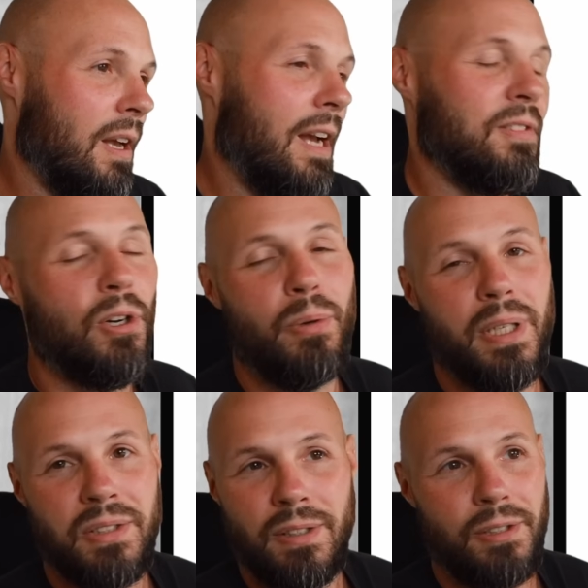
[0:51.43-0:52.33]
as
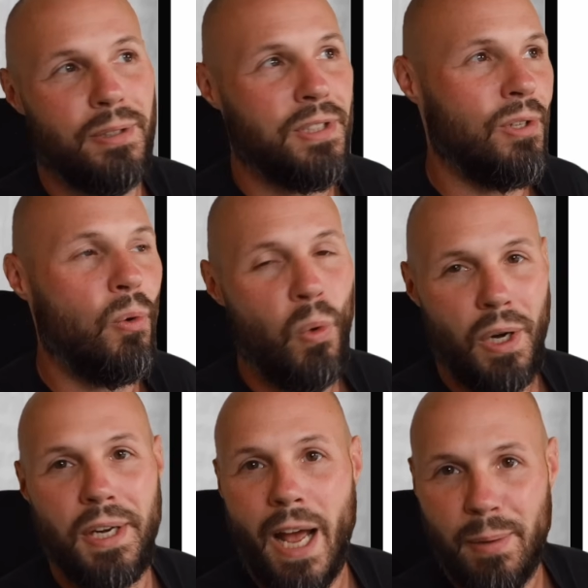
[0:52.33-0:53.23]
always, there is no
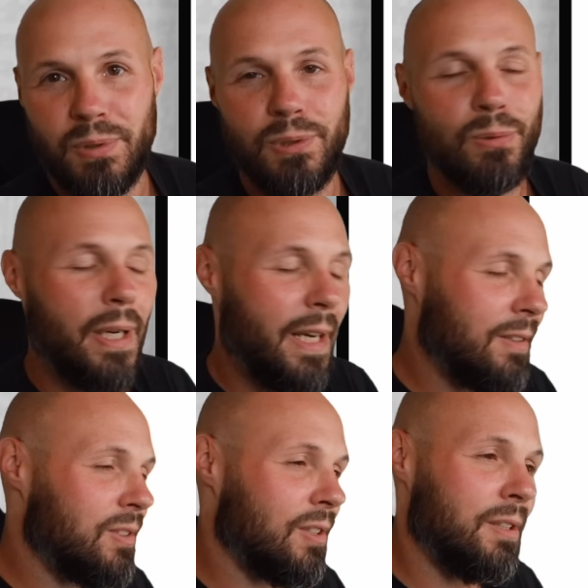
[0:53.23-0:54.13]
one absolute right
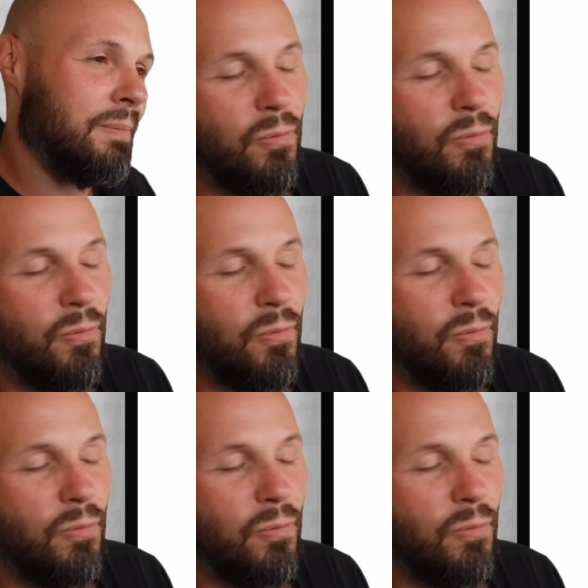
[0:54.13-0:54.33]
answer.